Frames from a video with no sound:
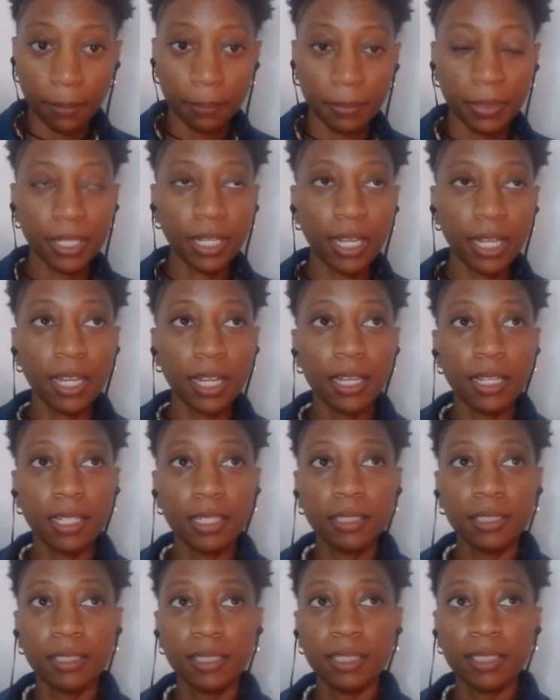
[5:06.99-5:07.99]

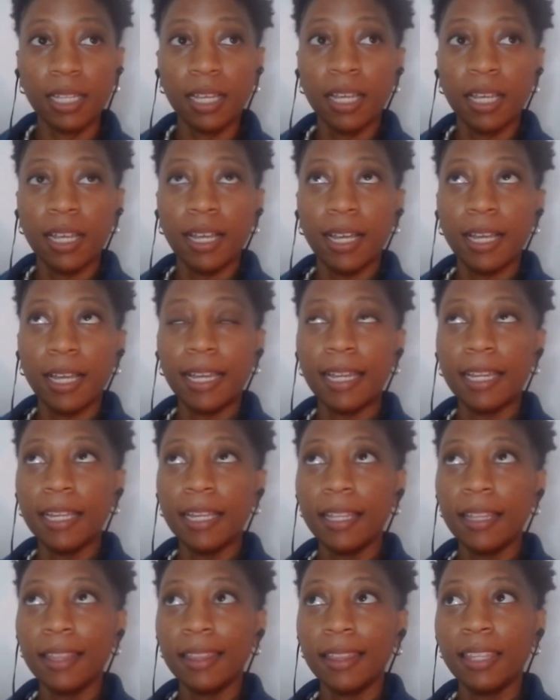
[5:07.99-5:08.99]
because
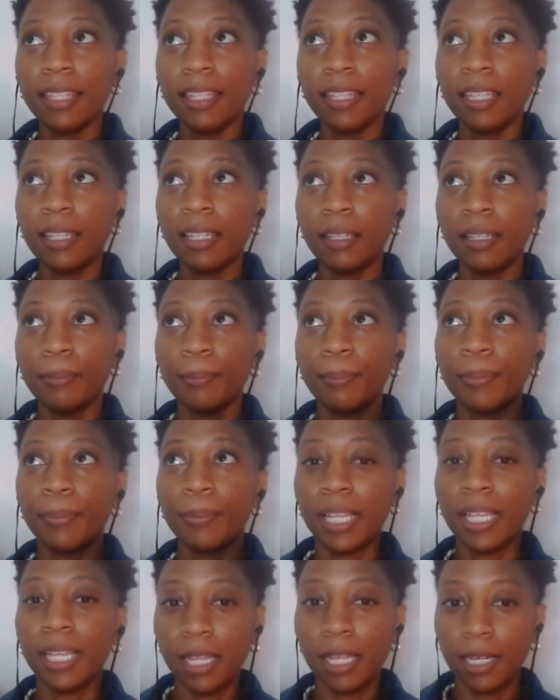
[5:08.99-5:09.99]
in the
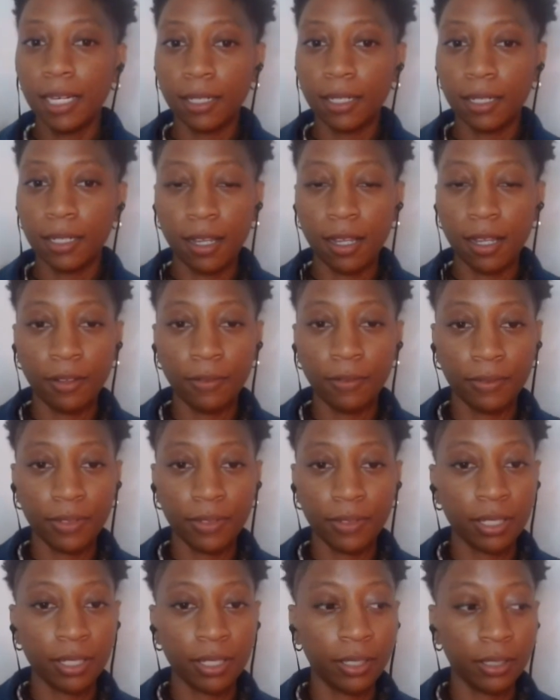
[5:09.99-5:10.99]
beginning of
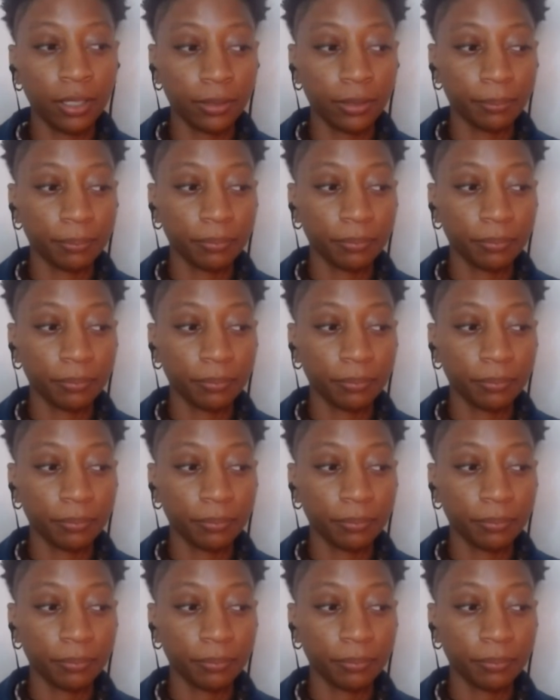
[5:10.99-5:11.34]
the